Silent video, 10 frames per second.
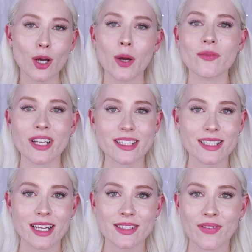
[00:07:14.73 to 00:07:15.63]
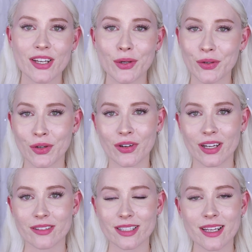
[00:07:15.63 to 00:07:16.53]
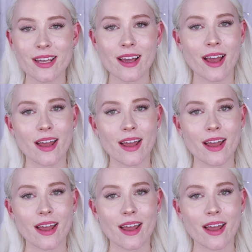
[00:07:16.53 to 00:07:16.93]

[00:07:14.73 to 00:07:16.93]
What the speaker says: hopefully it satisfied your curiosity,